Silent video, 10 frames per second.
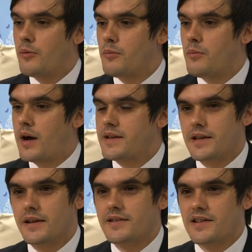My
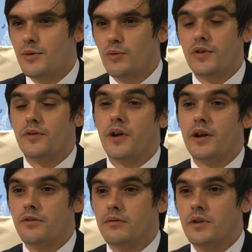second assignment was it
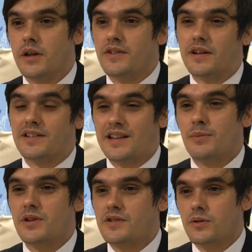was an
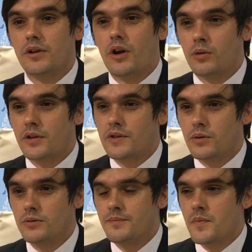established school, an older
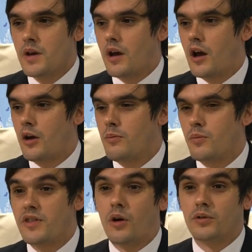school,
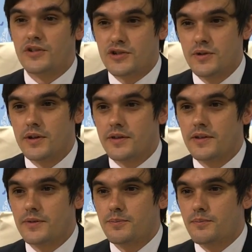with older
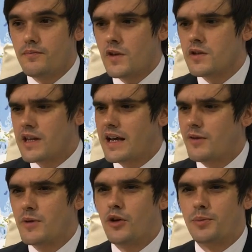students. So that
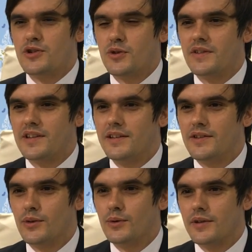gave me an opportunity
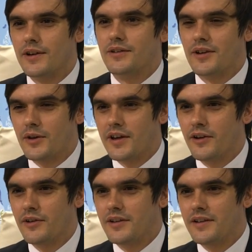to, go
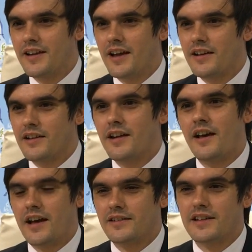there and
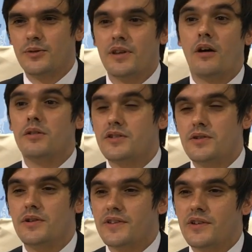learn how to deal with the older
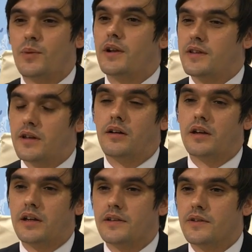students as well as the
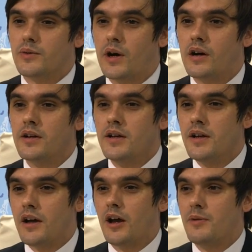younger kids as well.
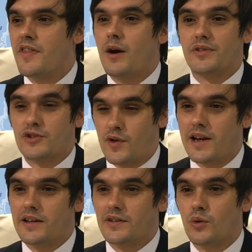And that was a
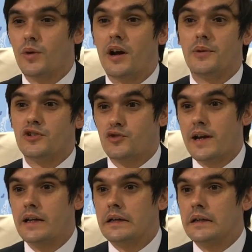training school when I was a
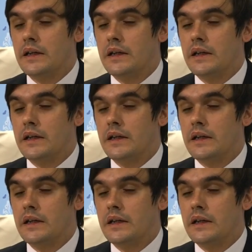trainer.